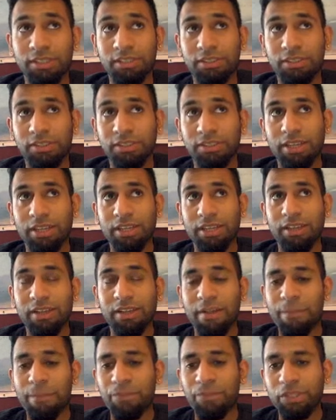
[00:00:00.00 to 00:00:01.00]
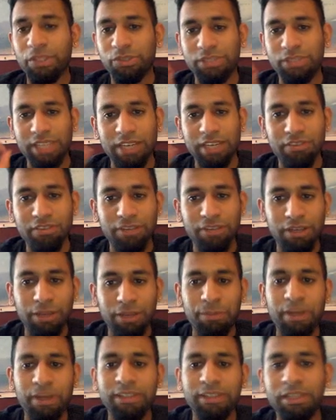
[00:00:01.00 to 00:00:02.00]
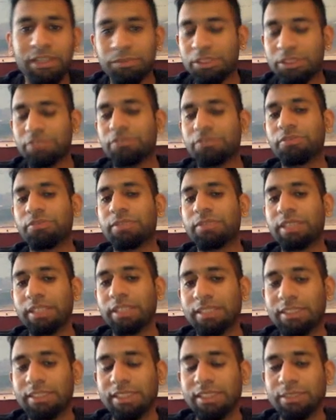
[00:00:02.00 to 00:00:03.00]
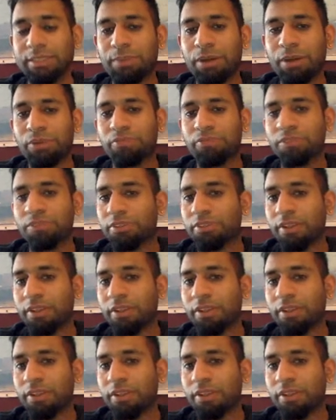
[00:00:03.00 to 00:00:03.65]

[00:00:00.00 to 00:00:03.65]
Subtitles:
Okay, this was kind of a paradigm shift for me. It's powerful.